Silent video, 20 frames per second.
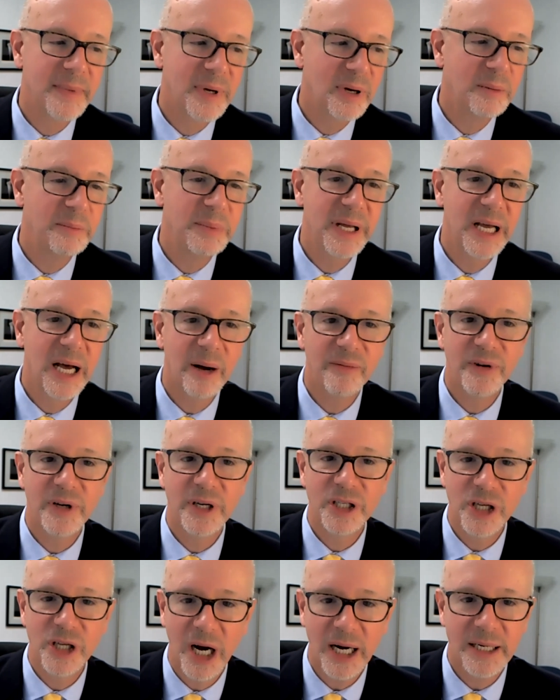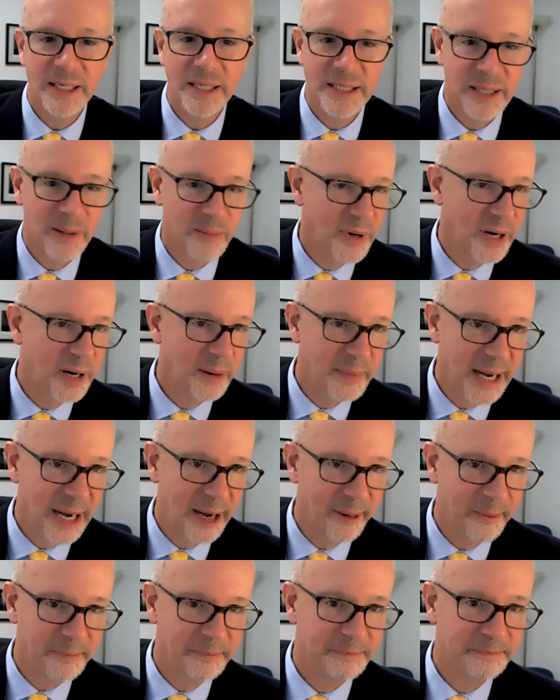it'd be helpful to talk to someone
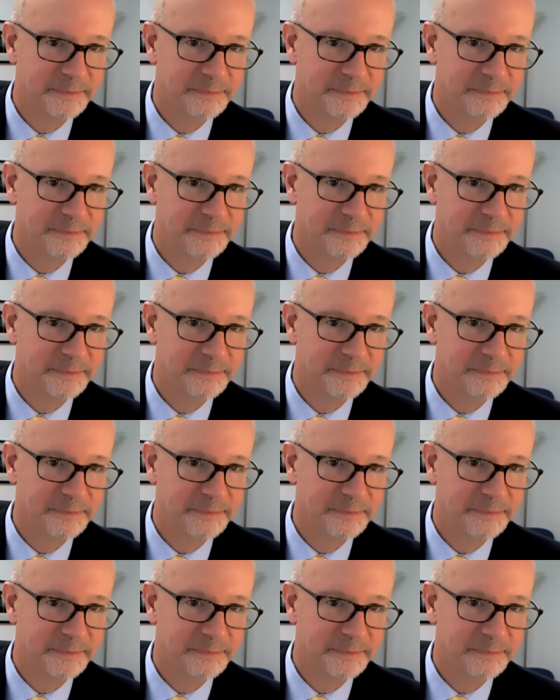about?